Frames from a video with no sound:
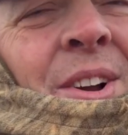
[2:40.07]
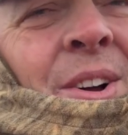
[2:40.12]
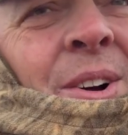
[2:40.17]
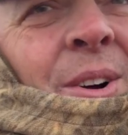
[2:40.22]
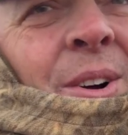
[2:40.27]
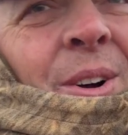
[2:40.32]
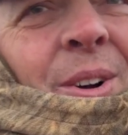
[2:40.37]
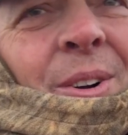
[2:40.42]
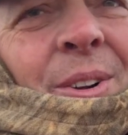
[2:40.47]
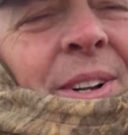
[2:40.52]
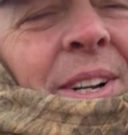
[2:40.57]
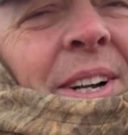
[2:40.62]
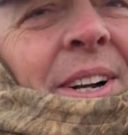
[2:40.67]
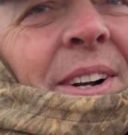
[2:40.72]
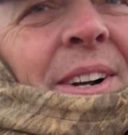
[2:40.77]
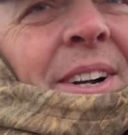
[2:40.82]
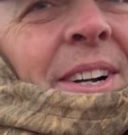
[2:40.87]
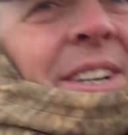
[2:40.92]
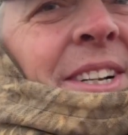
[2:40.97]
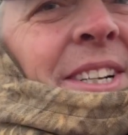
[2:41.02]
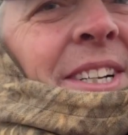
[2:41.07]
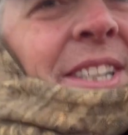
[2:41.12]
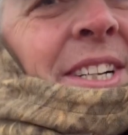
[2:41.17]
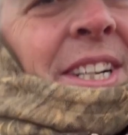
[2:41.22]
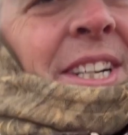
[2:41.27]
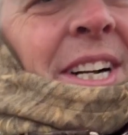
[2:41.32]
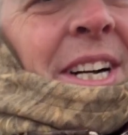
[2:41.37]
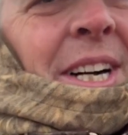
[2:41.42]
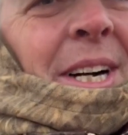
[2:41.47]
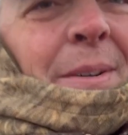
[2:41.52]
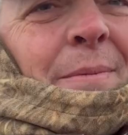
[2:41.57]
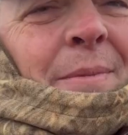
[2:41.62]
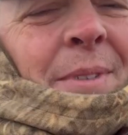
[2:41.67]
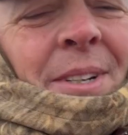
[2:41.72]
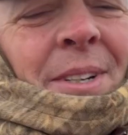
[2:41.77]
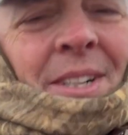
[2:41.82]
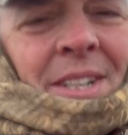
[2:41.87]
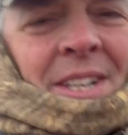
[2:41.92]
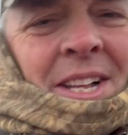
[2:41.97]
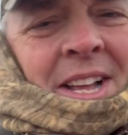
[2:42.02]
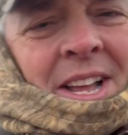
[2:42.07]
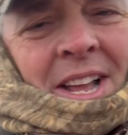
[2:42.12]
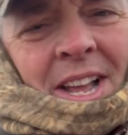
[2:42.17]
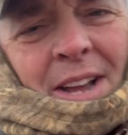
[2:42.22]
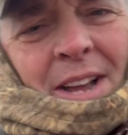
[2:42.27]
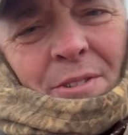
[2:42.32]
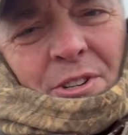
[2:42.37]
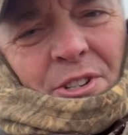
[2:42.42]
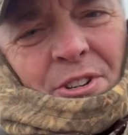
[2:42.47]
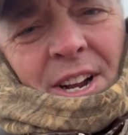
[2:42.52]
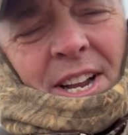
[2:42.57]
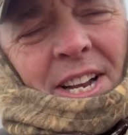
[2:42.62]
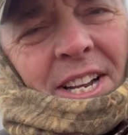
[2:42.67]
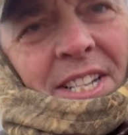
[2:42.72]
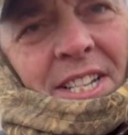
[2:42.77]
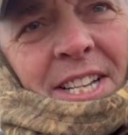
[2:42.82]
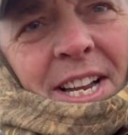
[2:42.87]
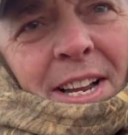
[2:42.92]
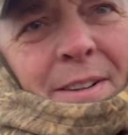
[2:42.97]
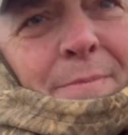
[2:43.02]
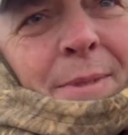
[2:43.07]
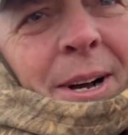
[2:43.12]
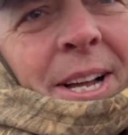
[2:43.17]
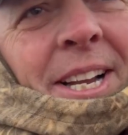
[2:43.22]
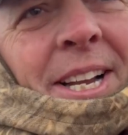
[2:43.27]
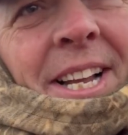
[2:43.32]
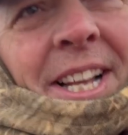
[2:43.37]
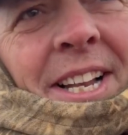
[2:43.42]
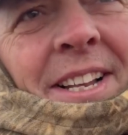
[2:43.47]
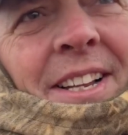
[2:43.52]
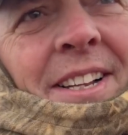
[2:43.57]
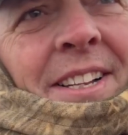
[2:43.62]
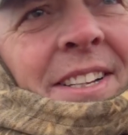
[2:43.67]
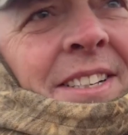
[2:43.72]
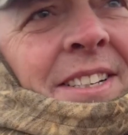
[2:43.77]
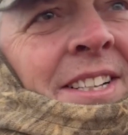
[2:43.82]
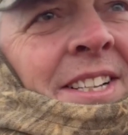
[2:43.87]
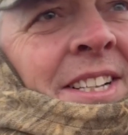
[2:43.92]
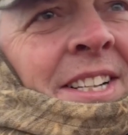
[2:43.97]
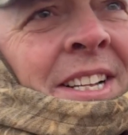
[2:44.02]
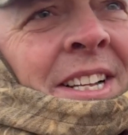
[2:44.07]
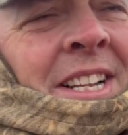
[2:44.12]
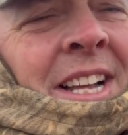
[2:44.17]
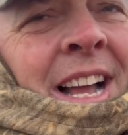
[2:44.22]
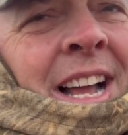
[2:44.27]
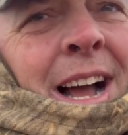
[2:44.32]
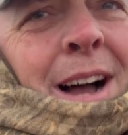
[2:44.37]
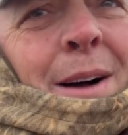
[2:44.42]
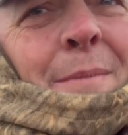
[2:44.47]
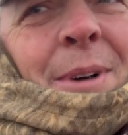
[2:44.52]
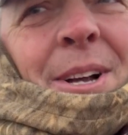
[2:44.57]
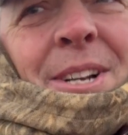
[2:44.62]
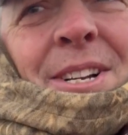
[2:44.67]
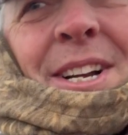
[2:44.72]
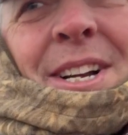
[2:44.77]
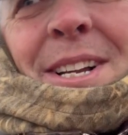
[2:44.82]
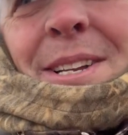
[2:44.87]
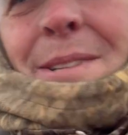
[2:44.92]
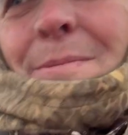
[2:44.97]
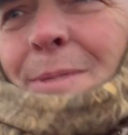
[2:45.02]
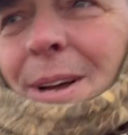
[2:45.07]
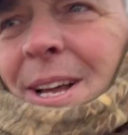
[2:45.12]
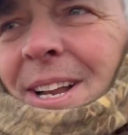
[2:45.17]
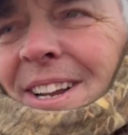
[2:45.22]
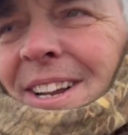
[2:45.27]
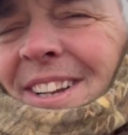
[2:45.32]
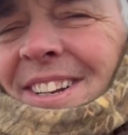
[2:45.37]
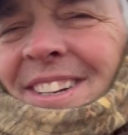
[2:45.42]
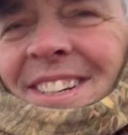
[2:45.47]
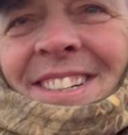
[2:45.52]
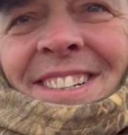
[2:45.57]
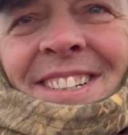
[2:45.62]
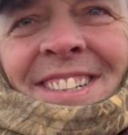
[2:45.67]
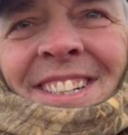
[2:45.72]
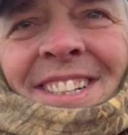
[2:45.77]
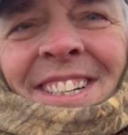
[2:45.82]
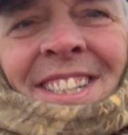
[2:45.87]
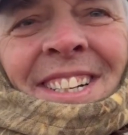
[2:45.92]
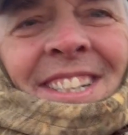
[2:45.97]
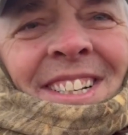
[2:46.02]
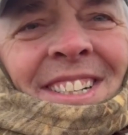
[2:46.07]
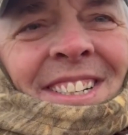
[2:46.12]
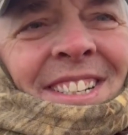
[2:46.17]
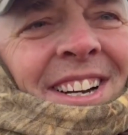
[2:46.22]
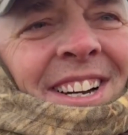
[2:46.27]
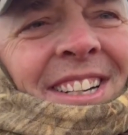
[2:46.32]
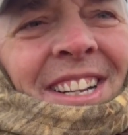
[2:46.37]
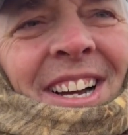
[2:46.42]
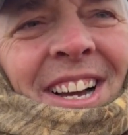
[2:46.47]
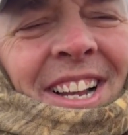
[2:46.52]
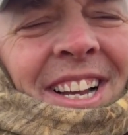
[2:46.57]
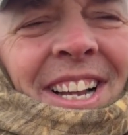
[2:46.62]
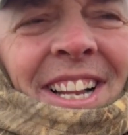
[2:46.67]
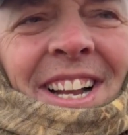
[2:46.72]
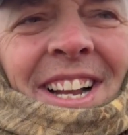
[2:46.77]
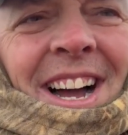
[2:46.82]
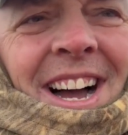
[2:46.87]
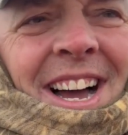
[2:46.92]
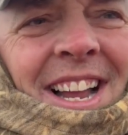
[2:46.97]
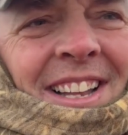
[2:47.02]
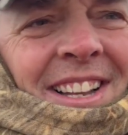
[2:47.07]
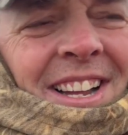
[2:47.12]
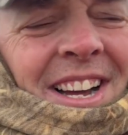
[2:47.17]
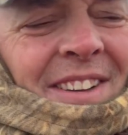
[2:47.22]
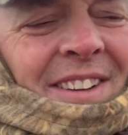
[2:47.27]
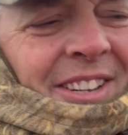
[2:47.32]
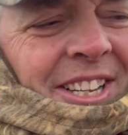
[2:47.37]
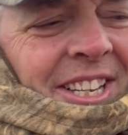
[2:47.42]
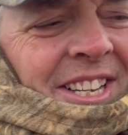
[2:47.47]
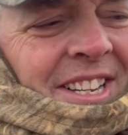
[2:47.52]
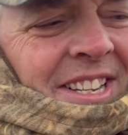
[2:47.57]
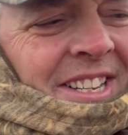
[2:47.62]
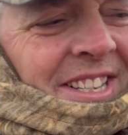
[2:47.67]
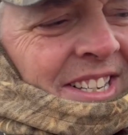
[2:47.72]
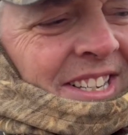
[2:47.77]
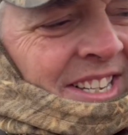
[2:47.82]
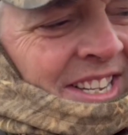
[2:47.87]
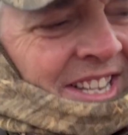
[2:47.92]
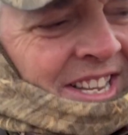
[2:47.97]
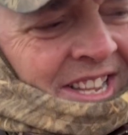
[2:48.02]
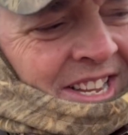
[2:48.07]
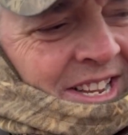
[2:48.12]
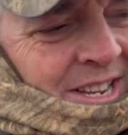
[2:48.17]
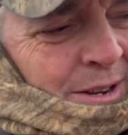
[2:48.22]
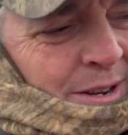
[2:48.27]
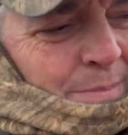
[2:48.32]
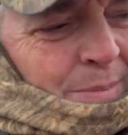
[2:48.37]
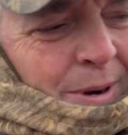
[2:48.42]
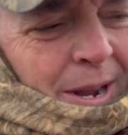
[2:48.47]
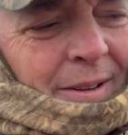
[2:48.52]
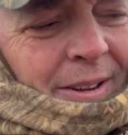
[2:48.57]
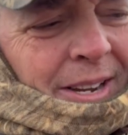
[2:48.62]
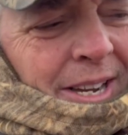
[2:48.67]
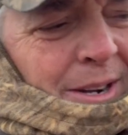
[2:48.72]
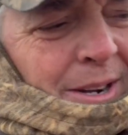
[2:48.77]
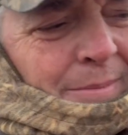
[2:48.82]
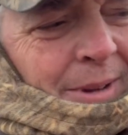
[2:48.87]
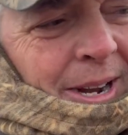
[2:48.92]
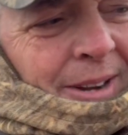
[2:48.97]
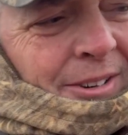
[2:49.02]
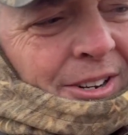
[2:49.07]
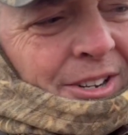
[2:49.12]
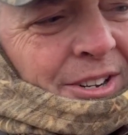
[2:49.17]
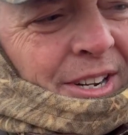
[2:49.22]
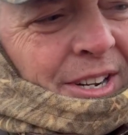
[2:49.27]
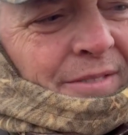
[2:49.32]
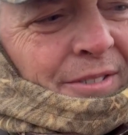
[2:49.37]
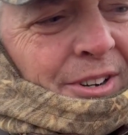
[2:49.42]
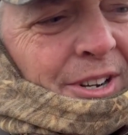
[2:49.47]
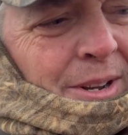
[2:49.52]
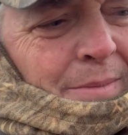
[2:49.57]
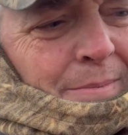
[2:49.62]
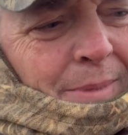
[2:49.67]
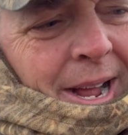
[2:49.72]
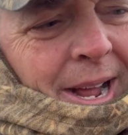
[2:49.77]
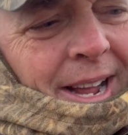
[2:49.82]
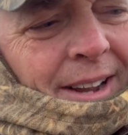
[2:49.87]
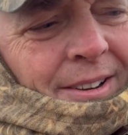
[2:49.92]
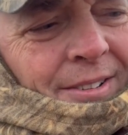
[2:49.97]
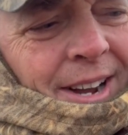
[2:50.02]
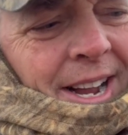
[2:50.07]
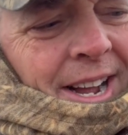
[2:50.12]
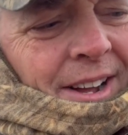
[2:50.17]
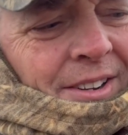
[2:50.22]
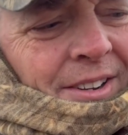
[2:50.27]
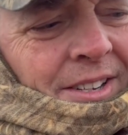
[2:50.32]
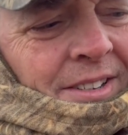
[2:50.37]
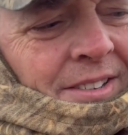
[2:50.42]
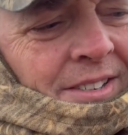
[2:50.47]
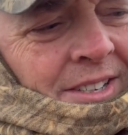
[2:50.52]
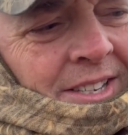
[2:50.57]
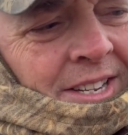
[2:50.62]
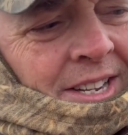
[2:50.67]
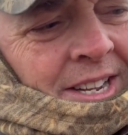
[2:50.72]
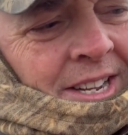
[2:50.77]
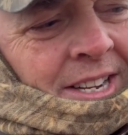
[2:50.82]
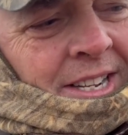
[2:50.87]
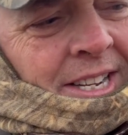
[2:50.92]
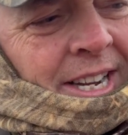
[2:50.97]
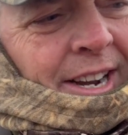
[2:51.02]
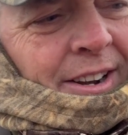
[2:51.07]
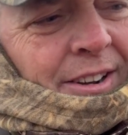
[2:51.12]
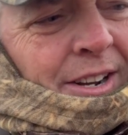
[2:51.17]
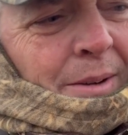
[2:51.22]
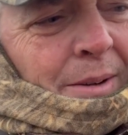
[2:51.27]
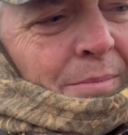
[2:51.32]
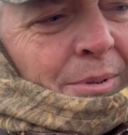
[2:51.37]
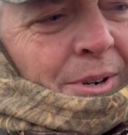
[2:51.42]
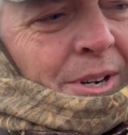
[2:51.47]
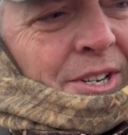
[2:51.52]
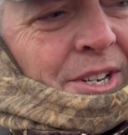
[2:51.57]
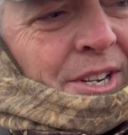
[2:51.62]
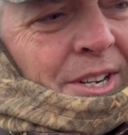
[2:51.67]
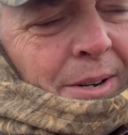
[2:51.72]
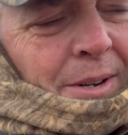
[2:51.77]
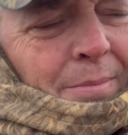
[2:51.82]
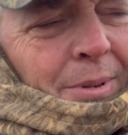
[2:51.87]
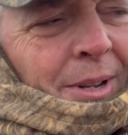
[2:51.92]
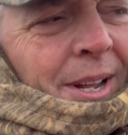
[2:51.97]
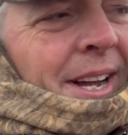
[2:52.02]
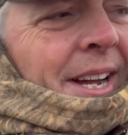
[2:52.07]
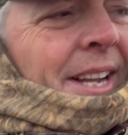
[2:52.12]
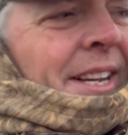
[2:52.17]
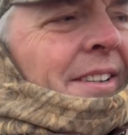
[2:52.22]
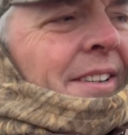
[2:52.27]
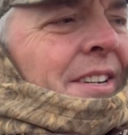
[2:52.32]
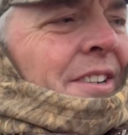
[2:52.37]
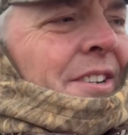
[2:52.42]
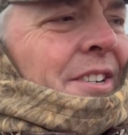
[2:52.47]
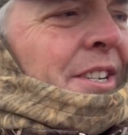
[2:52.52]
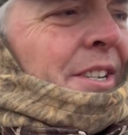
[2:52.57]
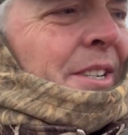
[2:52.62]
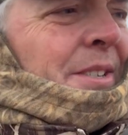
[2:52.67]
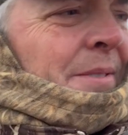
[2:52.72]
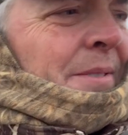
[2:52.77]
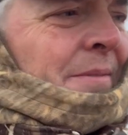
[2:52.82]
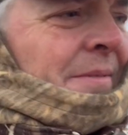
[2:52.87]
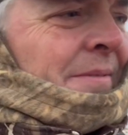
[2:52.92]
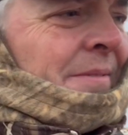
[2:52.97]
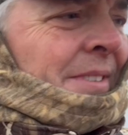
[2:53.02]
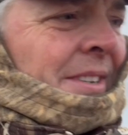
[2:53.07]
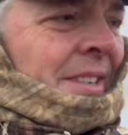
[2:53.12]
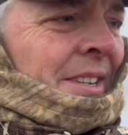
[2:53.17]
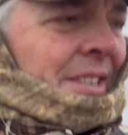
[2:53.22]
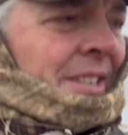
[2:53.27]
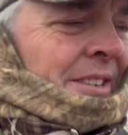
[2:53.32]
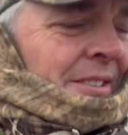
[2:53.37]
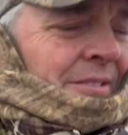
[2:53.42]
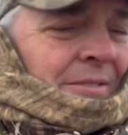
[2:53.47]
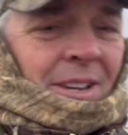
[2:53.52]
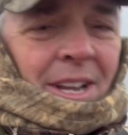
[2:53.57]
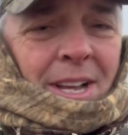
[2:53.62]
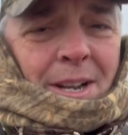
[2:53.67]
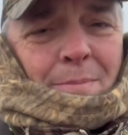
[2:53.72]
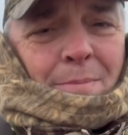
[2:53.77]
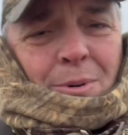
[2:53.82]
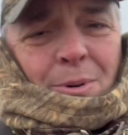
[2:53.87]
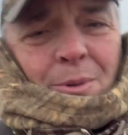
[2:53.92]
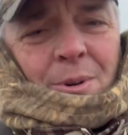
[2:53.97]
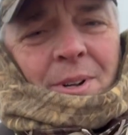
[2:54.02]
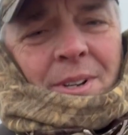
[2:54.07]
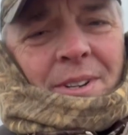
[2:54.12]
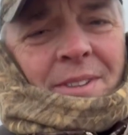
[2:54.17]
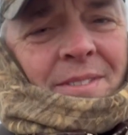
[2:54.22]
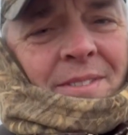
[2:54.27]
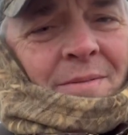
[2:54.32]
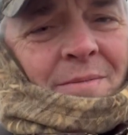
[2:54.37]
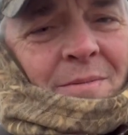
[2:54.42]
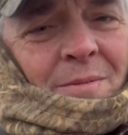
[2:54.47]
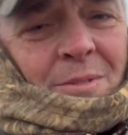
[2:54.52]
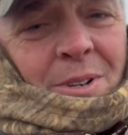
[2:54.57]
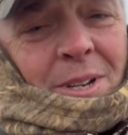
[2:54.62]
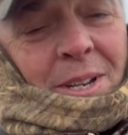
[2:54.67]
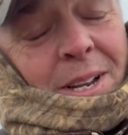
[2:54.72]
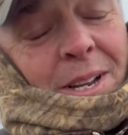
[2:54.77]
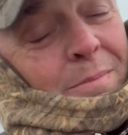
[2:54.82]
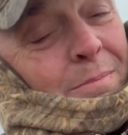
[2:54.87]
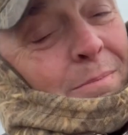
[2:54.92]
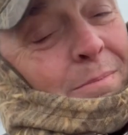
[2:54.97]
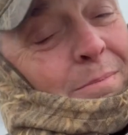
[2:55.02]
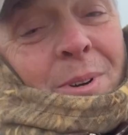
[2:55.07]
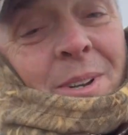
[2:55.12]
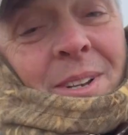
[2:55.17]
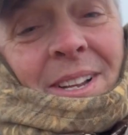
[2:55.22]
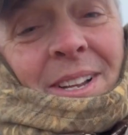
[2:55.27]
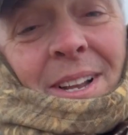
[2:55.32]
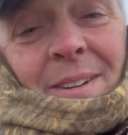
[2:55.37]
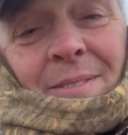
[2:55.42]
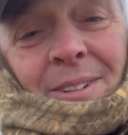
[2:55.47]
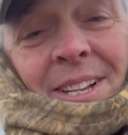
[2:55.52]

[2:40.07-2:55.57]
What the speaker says: earlier. Hey, I was trying to save money at how much I spend on duck hunting. I love it. You probably hear my retriever in the background tearing up brush in the blind because we had a boring day.